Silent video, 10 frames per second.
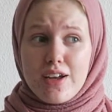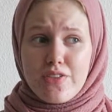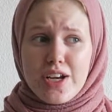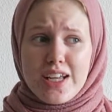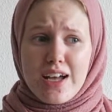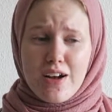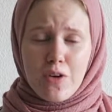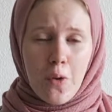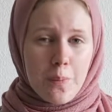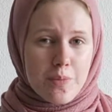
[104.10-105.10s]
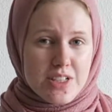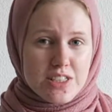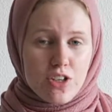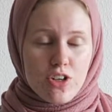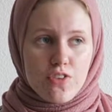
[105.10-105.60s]
really accomplish
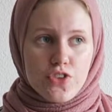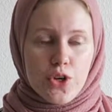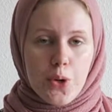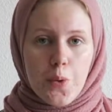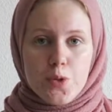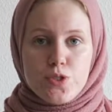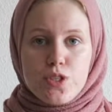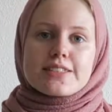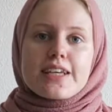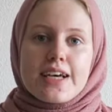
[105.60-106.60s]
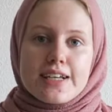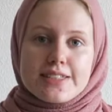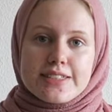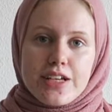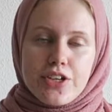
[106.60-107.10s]
all of those. The
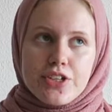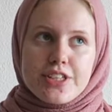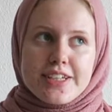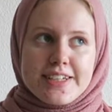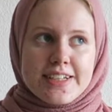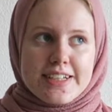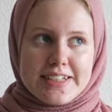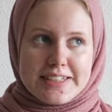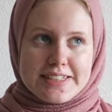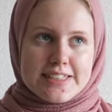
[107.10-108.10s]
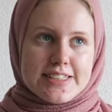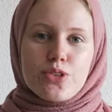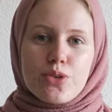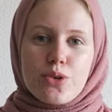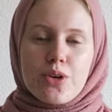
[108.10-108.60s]
second thing is
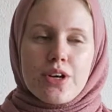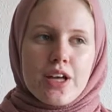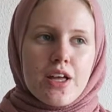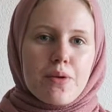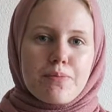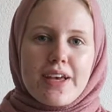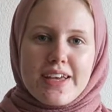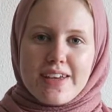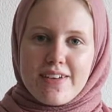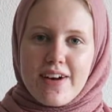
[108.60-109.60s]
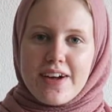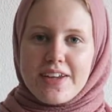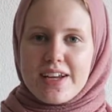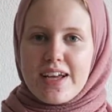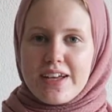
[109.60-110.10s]
to make kind
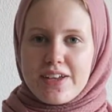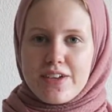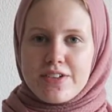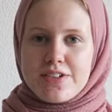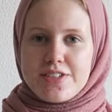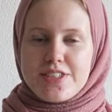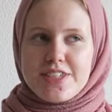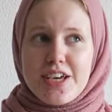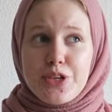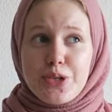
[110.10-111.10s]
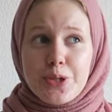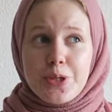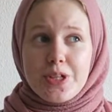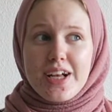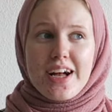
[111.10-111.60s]
of like a
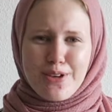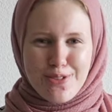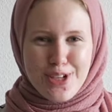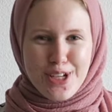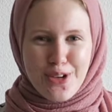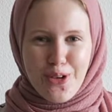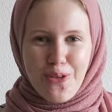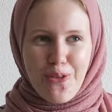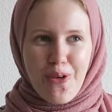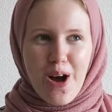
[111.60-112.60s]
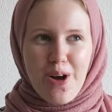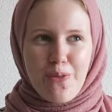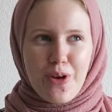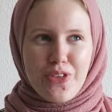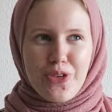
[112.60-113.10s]
schedule. I don't really know
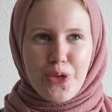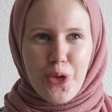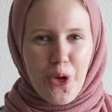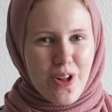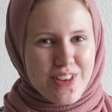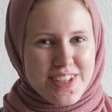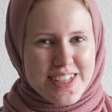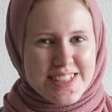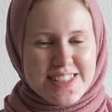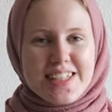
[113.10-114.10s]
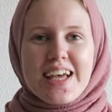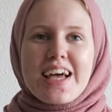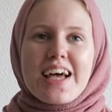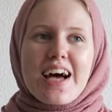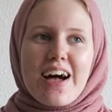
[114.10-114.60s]
what to call this,
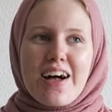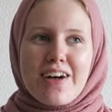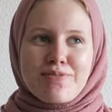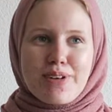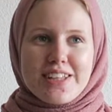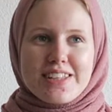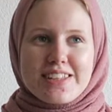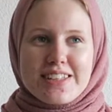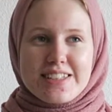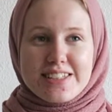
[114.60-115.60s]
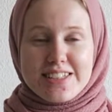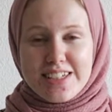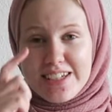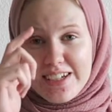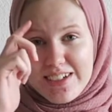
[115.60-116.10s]
but this
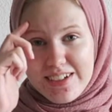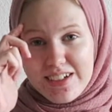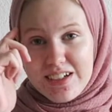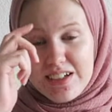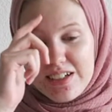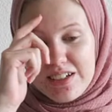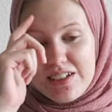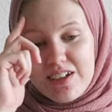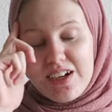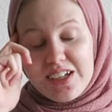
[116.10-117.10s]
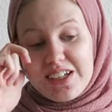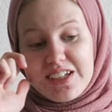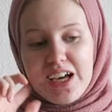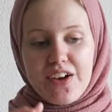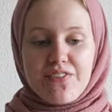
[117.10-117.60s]
thing
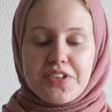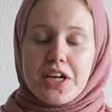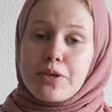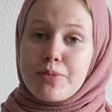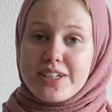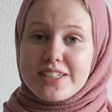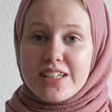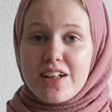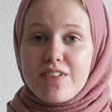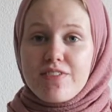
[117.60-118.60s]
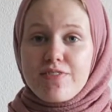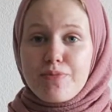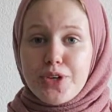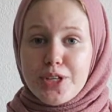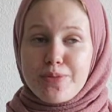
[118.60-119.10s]
I have done myself
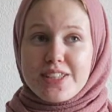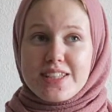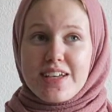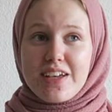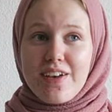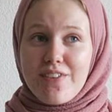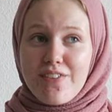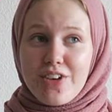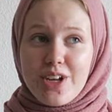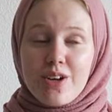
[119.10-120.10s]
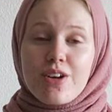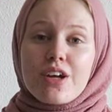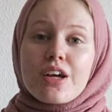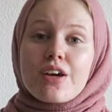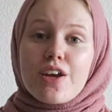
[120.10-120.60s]
pretty much like every
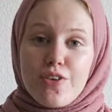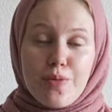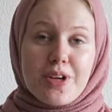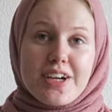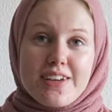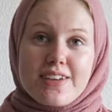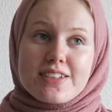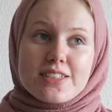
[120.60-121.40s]
Ramadan.